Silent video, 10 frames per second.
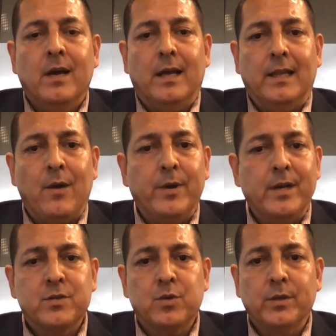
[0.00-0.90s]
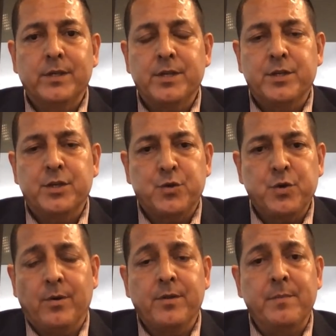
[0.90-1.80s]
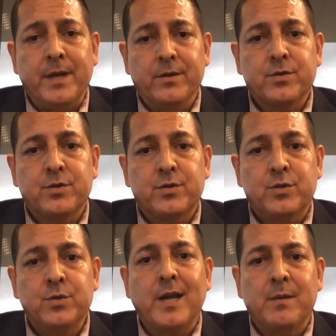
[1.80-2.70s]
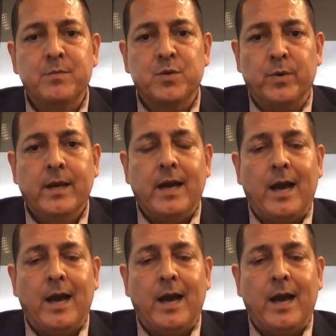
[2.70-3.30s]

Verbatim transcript: allowing us only to distribute the meals two times a week.